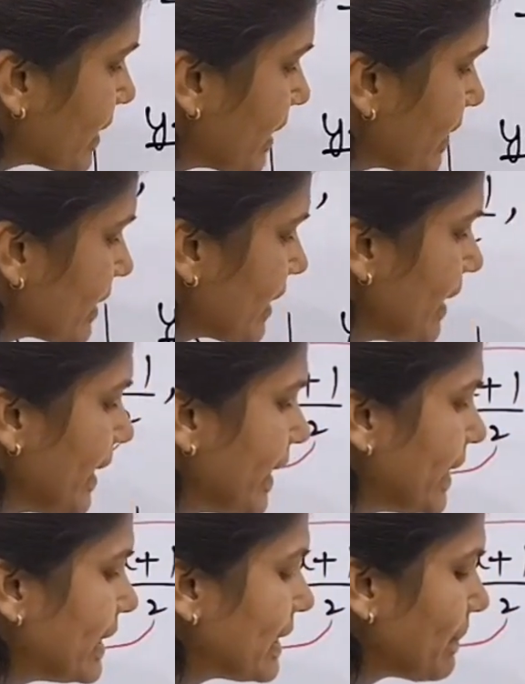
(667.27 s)
6.
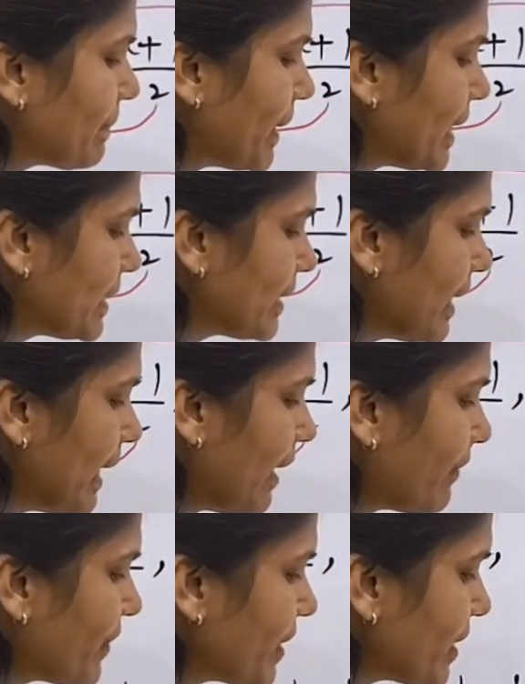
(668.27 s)
It is a plus.
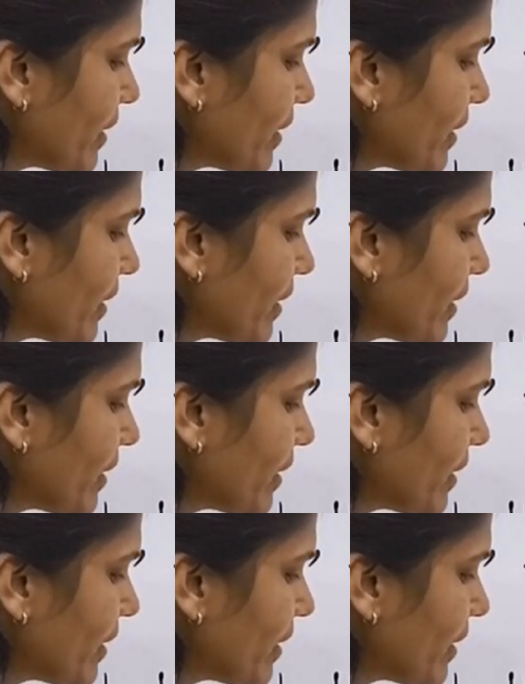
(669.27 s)
After is